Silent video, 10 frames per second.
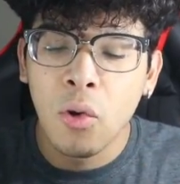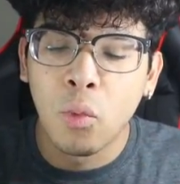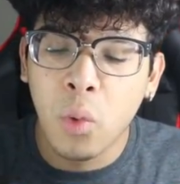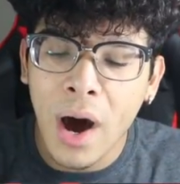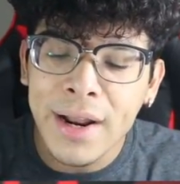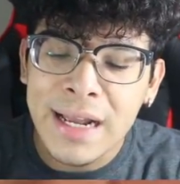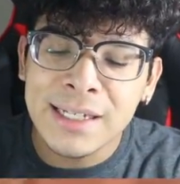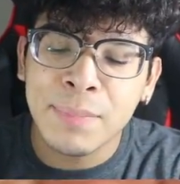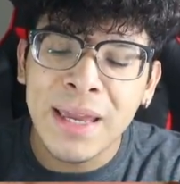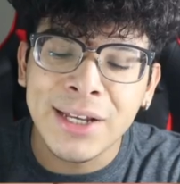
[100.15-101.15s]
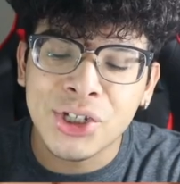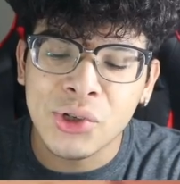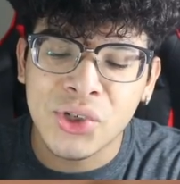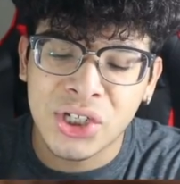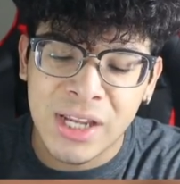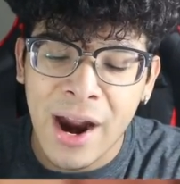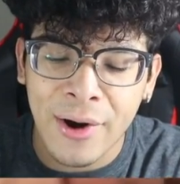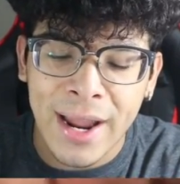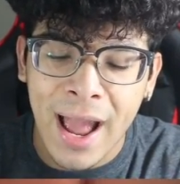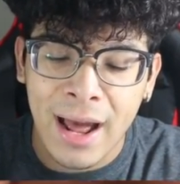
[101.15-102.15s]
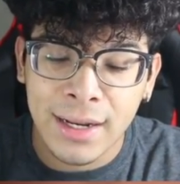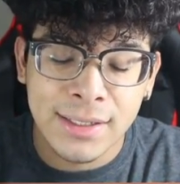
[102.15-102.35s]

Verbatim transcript: What is Pikachu staring at?